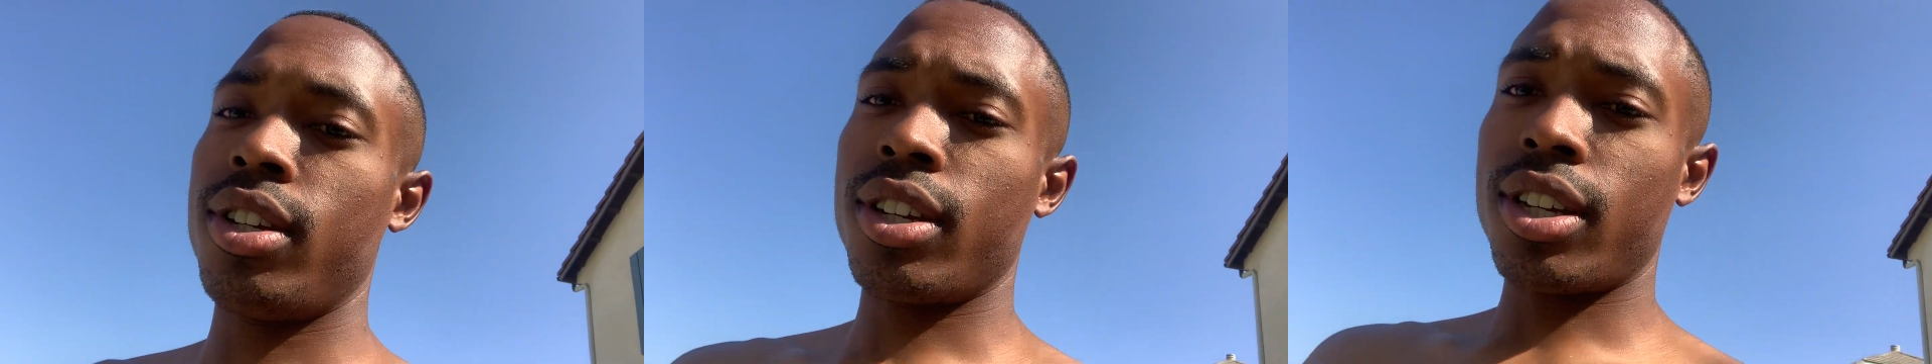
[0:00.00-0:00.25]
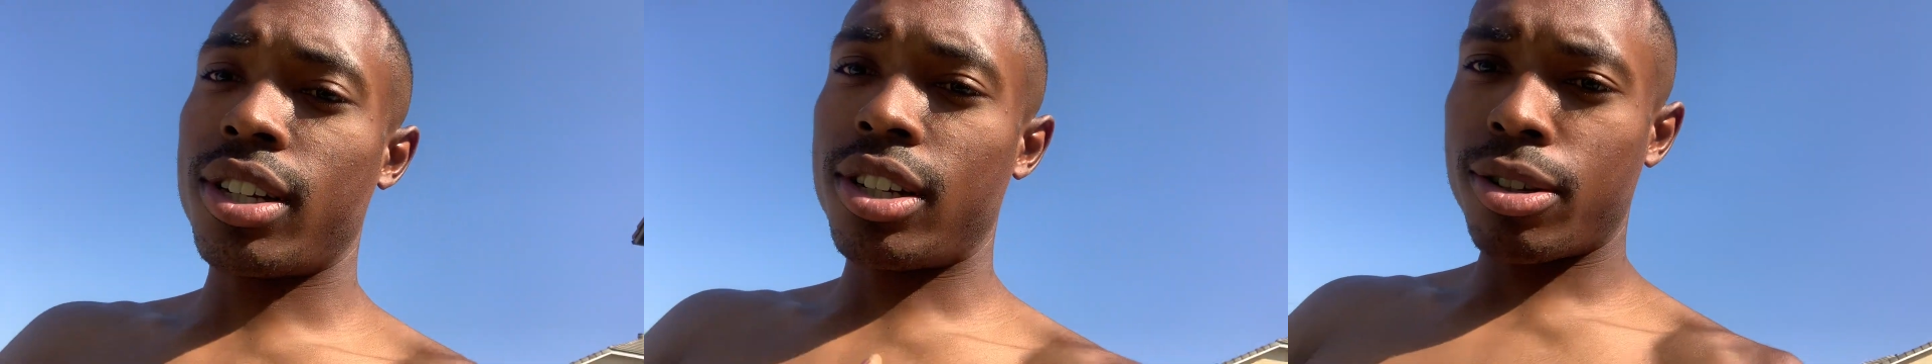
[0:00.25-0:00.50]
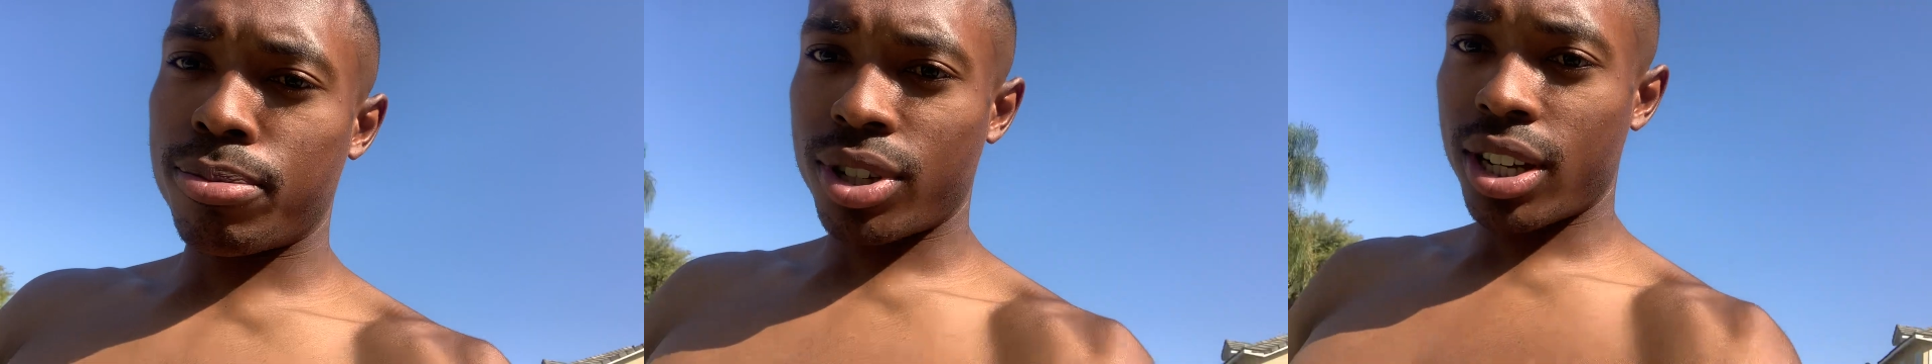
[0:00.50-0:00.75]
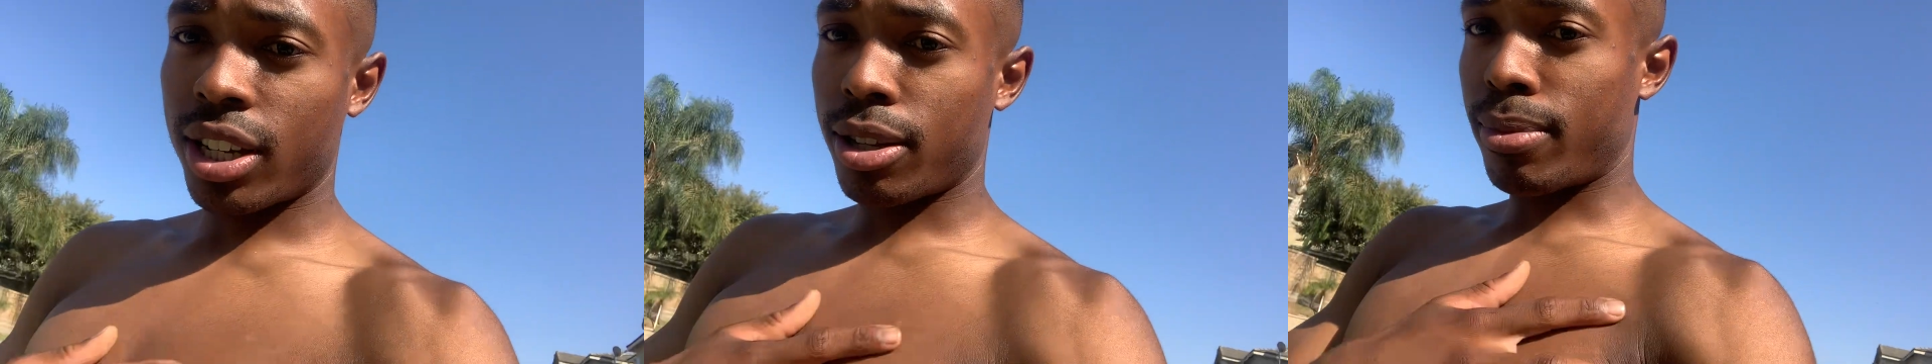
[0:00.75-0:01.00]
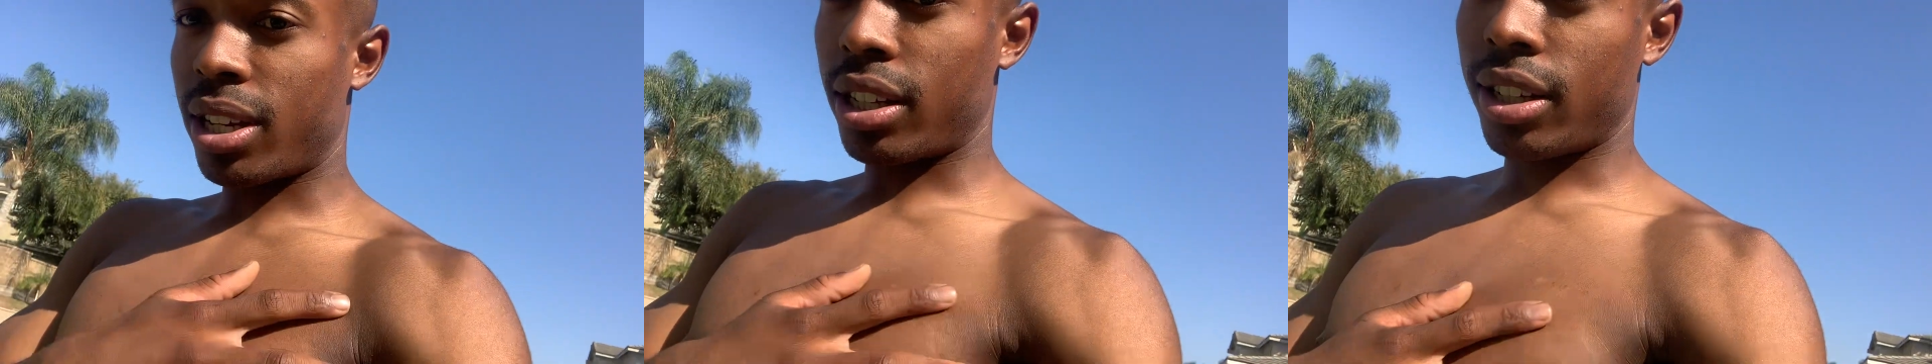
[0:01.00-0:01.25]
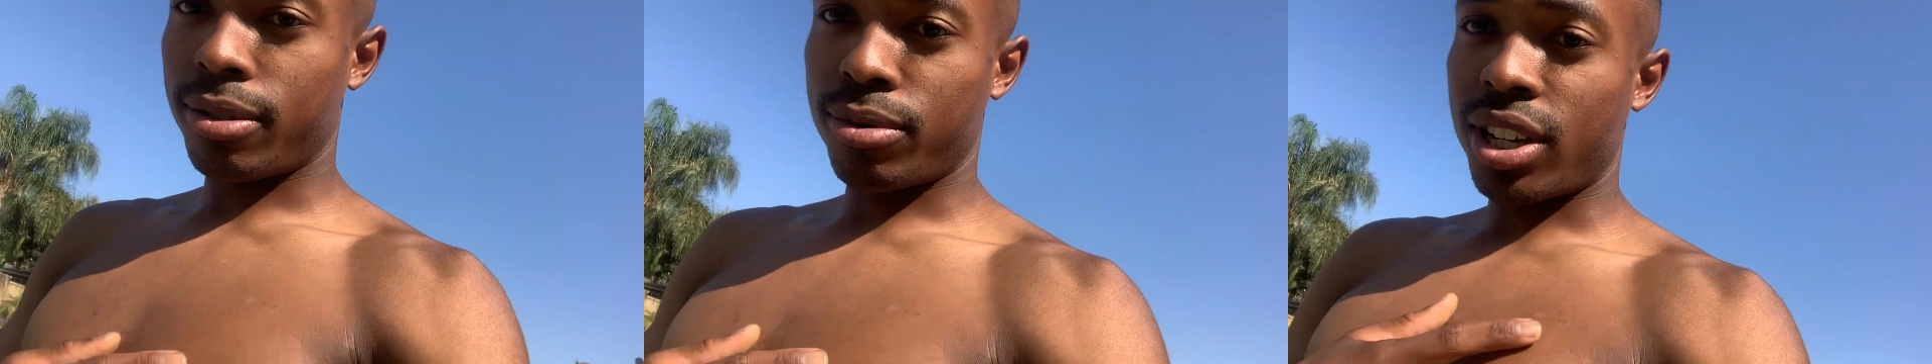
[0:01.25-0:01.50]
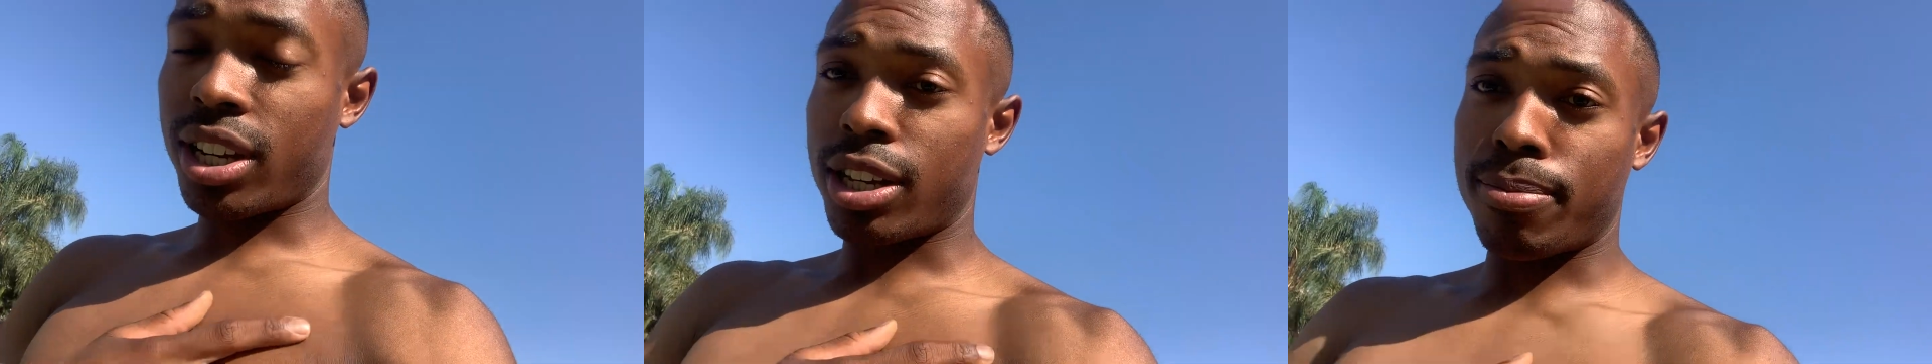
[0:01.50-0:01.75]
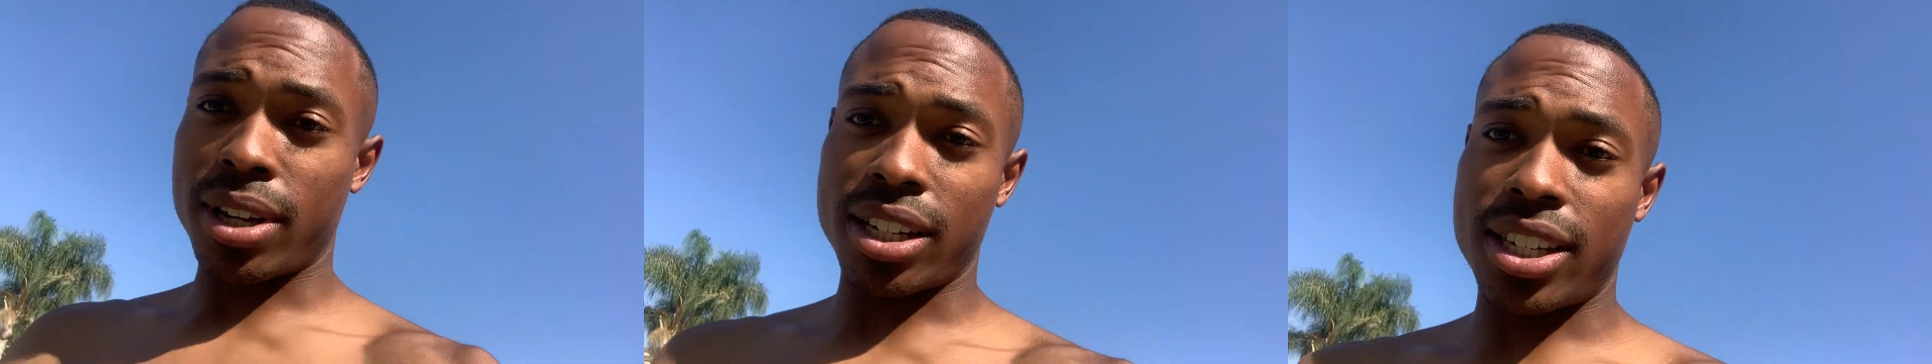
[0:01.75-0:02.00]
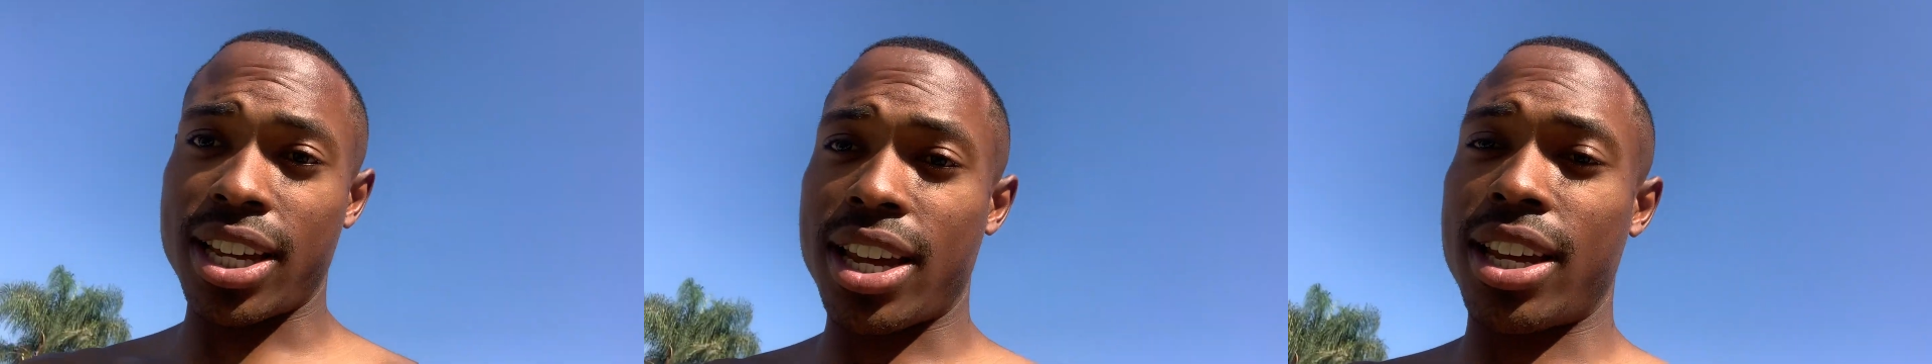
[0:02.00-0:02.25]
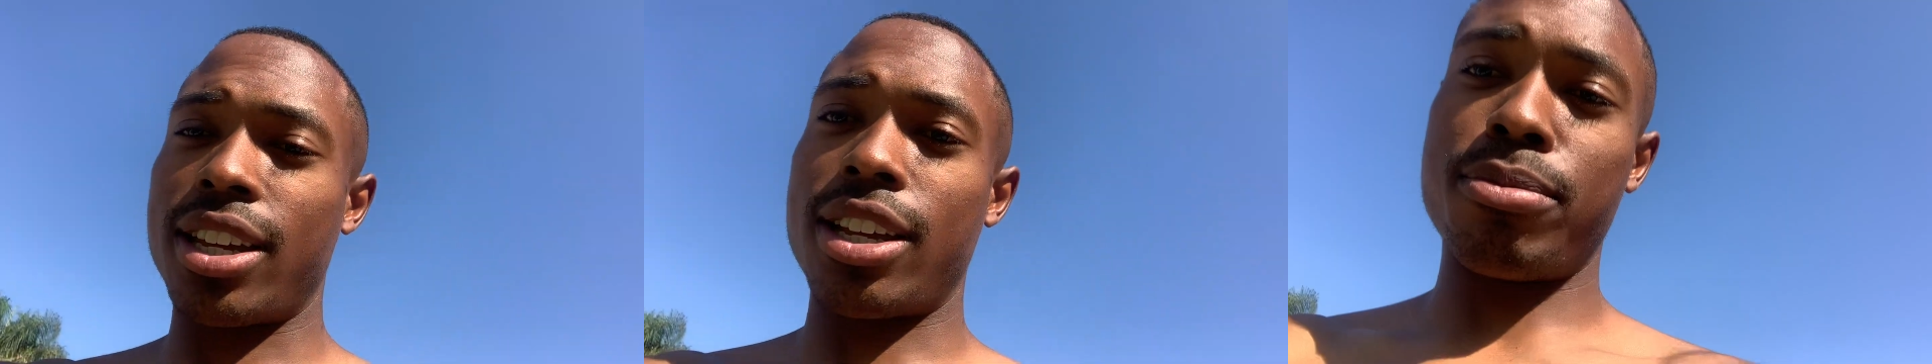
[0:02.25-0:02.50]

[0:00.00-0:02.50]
Get a little, I'm trying to get my trying to get my tat.